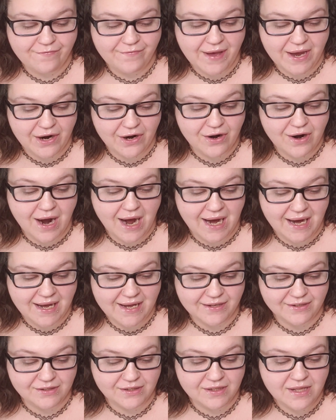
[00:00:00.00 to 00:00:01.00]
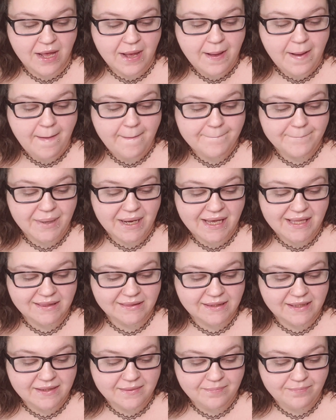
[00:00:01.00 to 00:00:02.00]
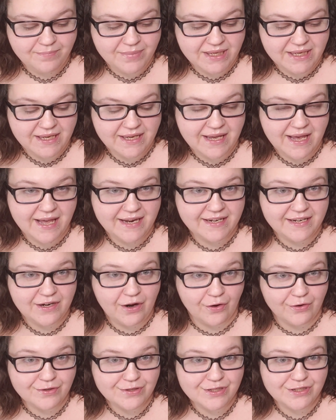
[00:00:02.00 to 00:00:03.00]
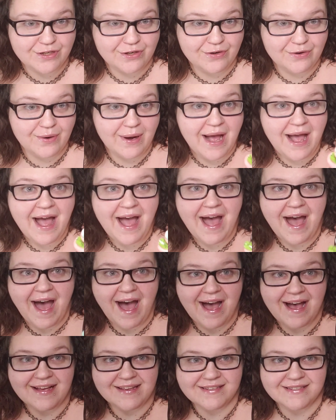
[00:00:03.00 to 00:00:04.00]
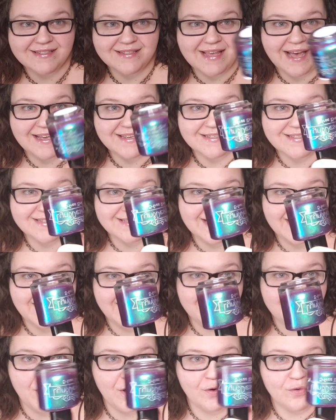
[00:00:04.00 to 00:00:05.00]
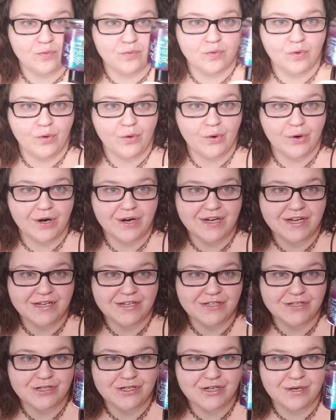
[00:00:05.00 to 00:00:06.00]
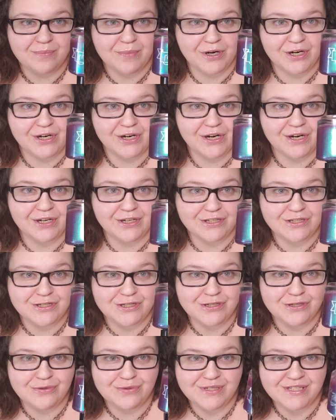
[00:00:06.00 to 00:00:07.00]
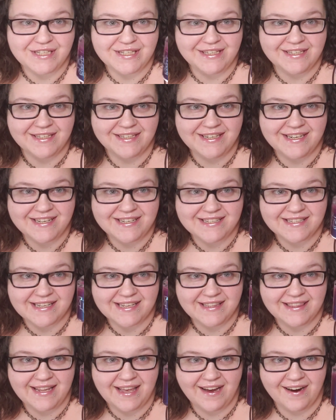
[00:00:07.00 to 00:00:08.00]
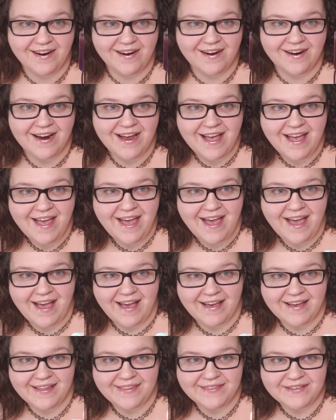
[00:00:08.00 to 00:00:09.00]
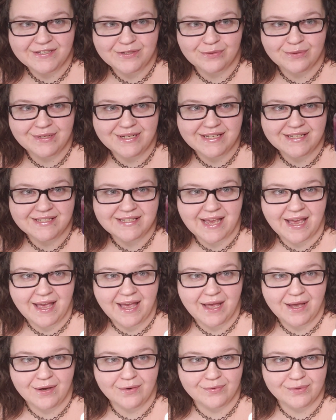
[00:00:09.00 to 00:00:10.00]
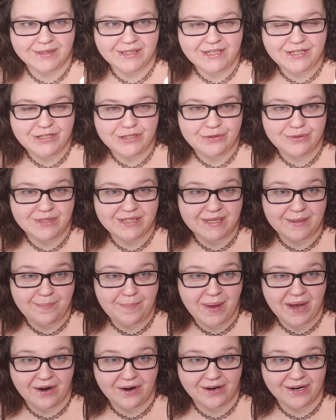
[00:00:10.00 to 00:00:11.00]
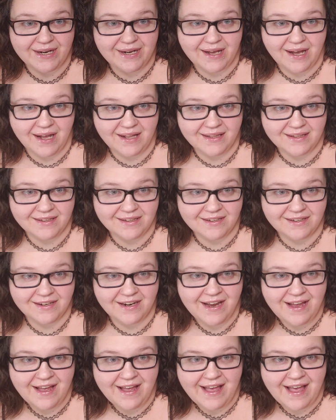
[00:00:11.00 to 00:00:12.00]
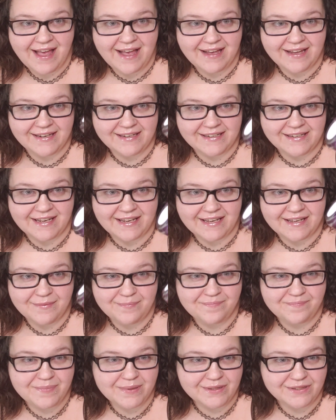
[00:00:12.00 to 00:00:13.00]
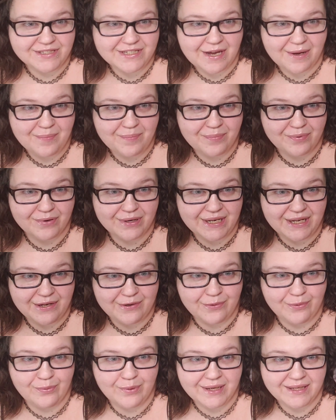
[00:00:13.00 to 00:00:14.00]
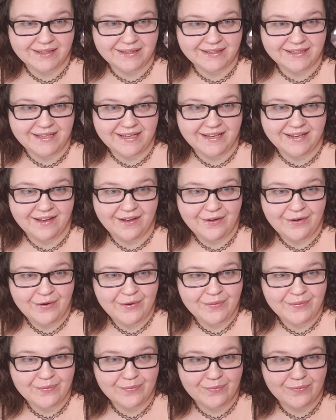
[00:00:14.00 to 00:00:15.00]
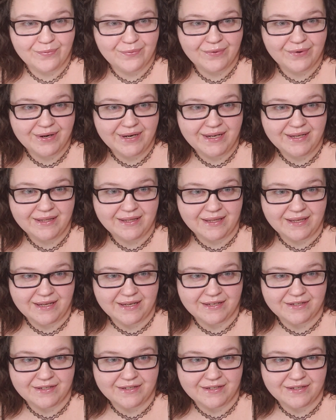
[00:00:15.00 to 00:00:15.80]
Fair Isle by Lindy, and it also has that same Aurora shimmer juicy goodness in there. And this one is a really juicy berry color, and it built up pretty quickly. Really